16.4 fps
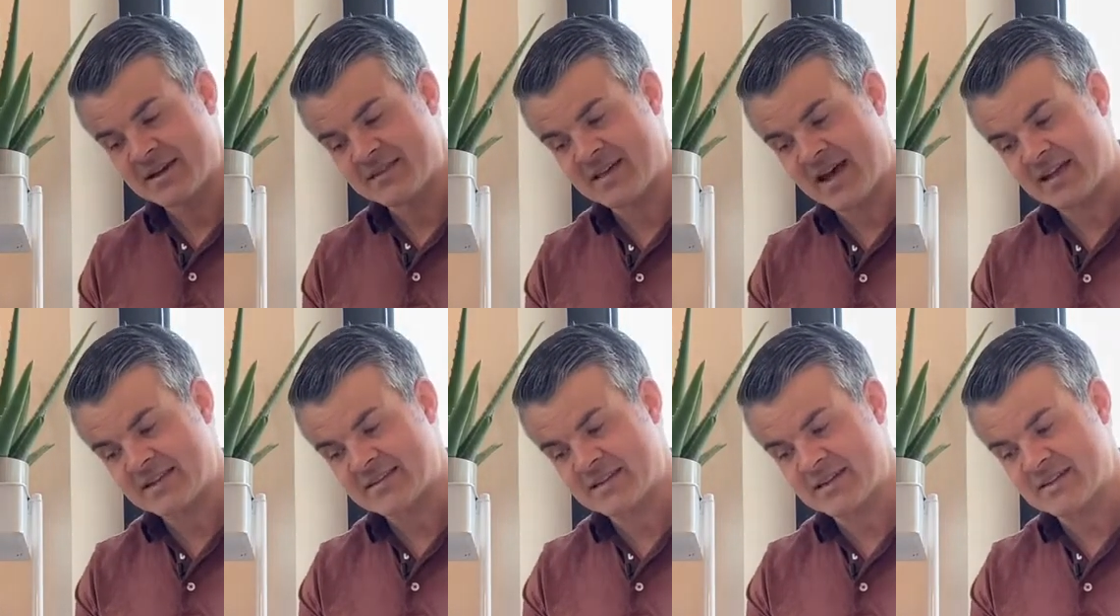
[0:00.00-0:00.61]

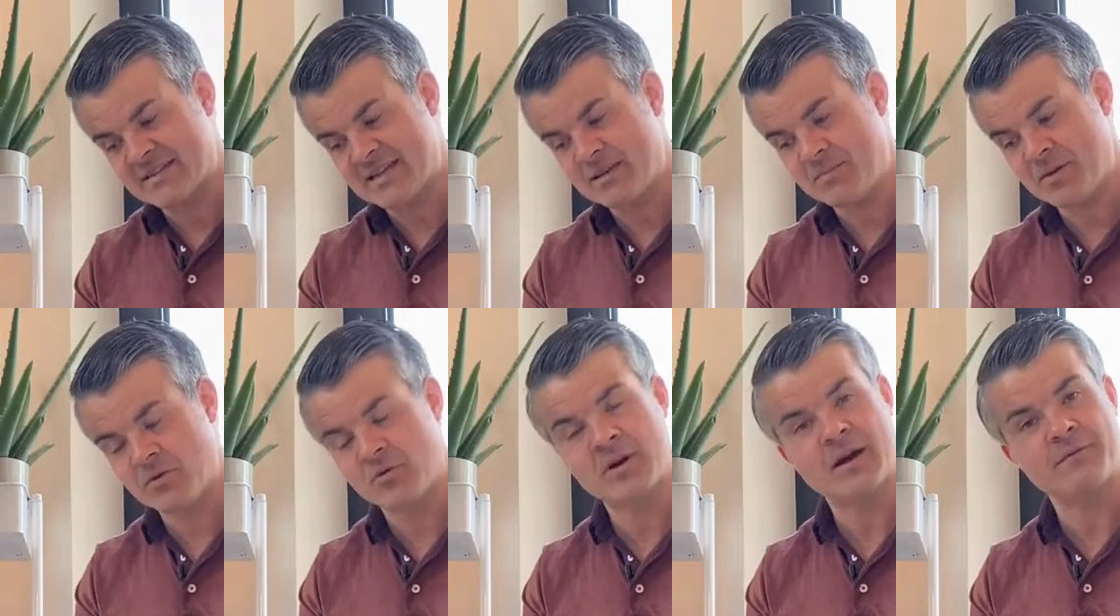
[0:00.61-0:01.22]
That's a deep
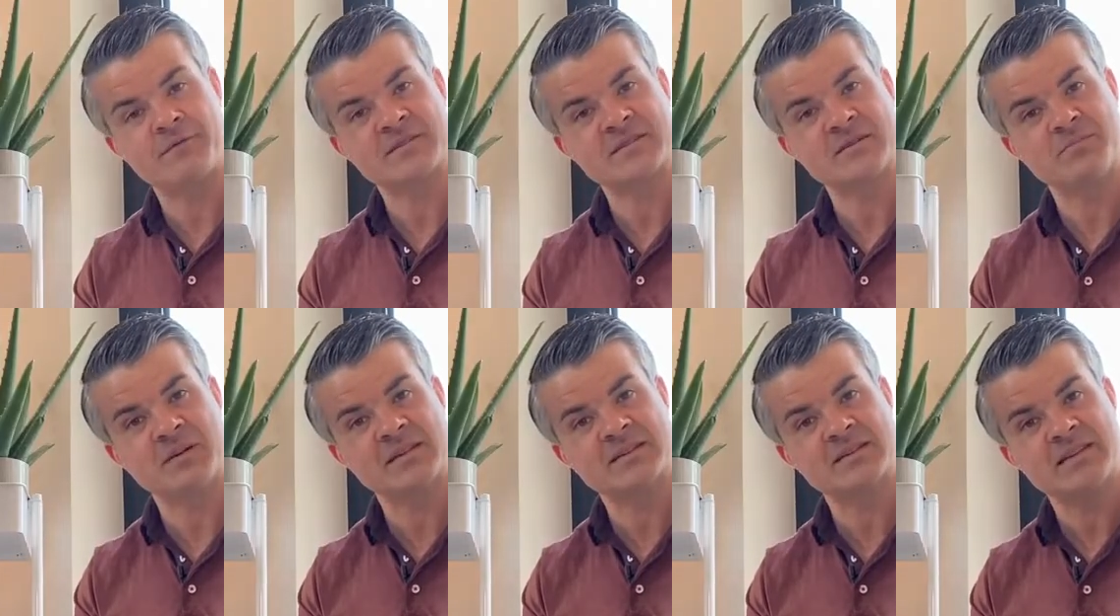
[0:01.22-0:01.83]
heel cup for
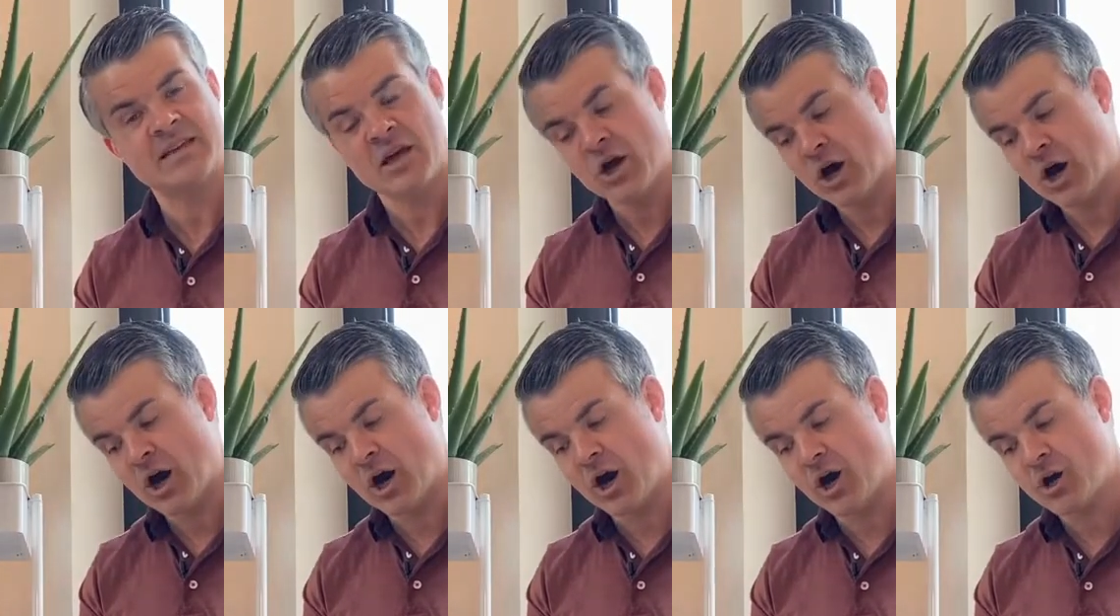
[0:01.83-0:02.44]
stability,
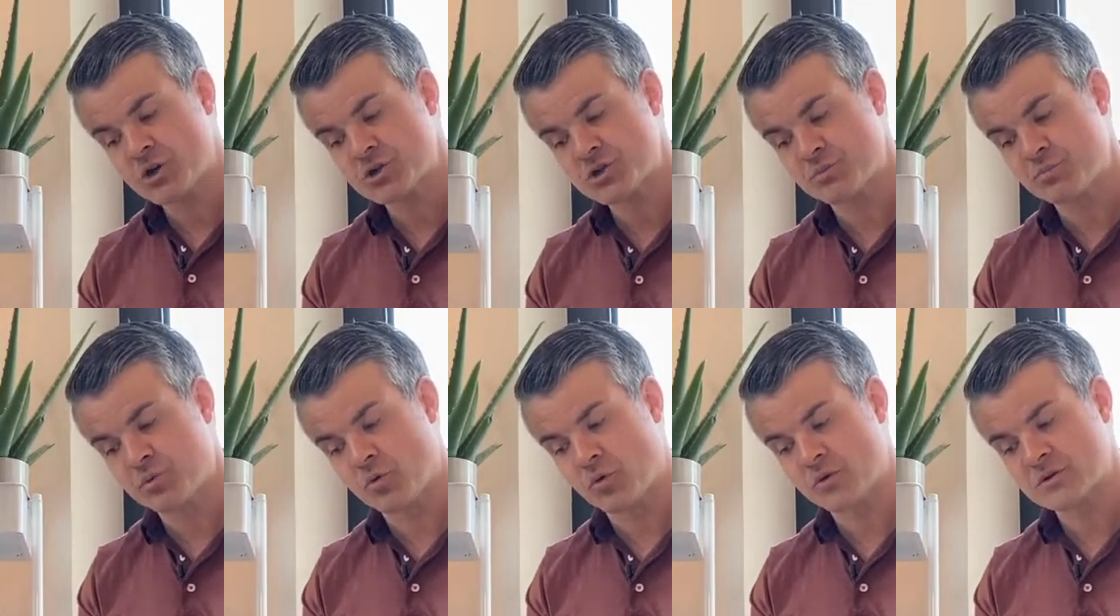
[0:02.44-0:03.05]
arch
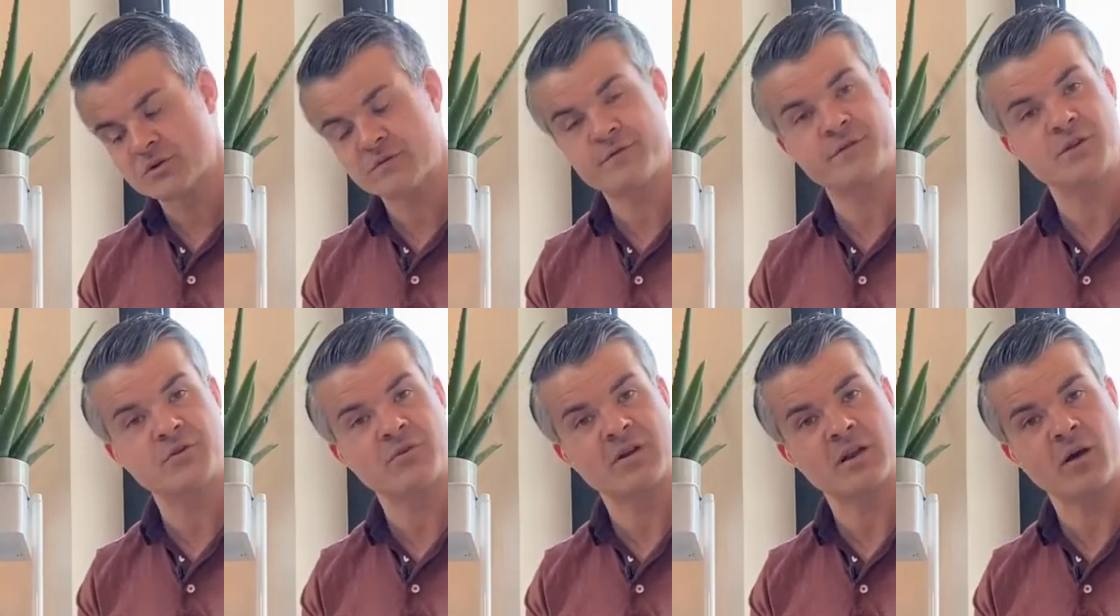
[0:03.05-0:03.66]
support for
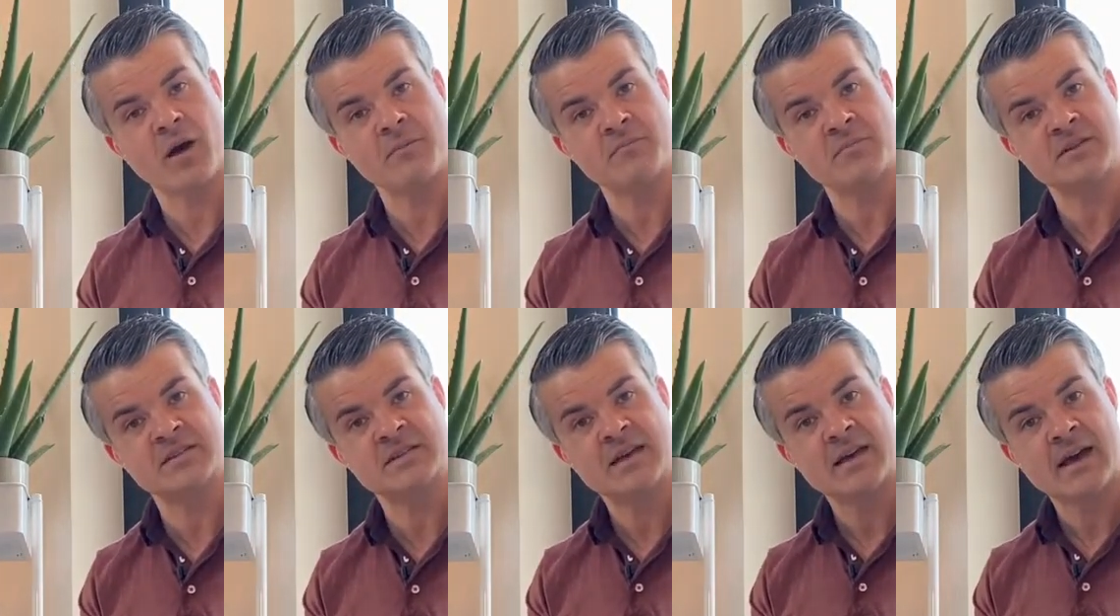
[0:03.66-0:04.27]
your
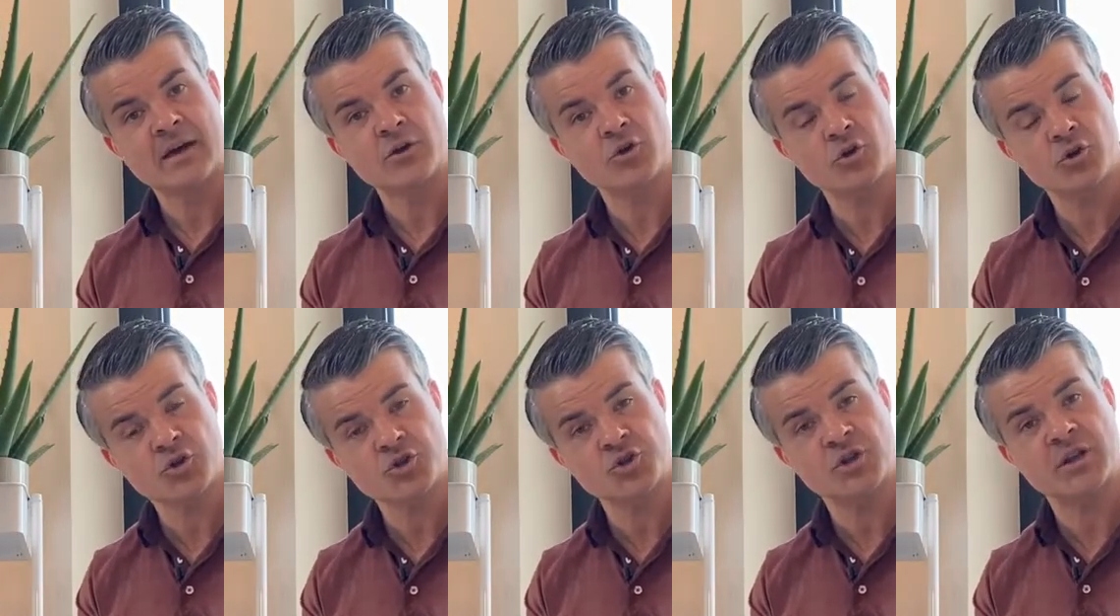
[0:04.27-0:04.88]
alignment, and
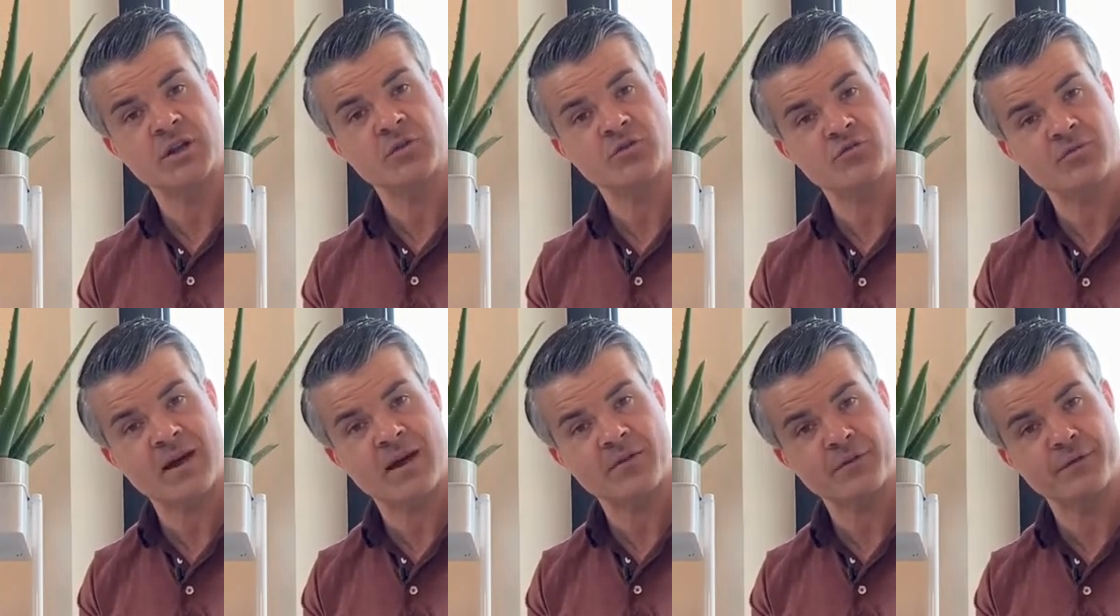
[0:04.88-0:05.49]
cushioning
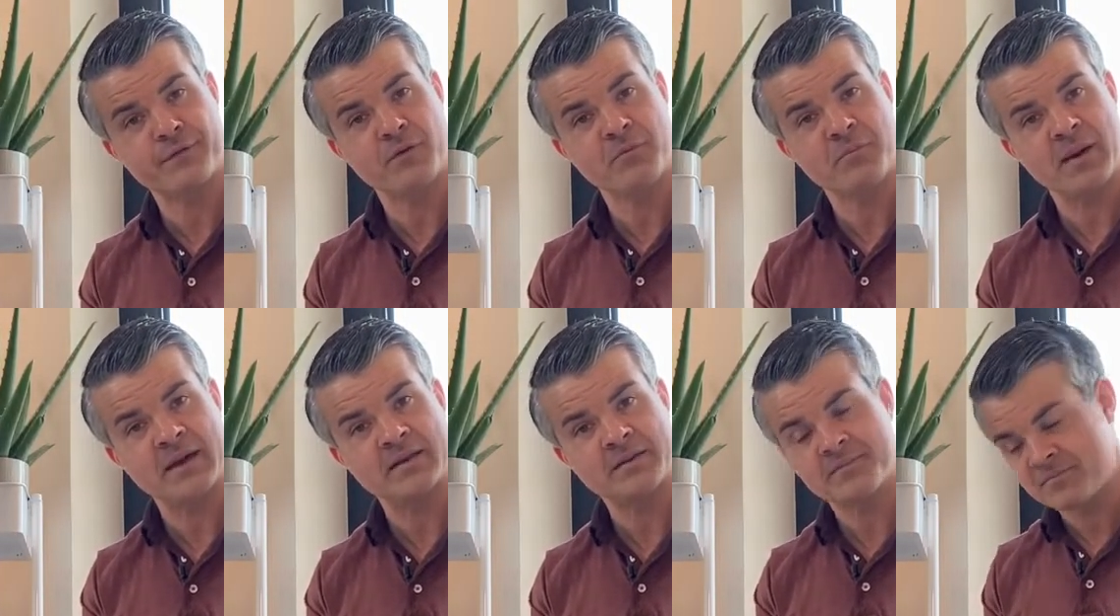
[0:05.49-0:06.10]
throughout the footbed.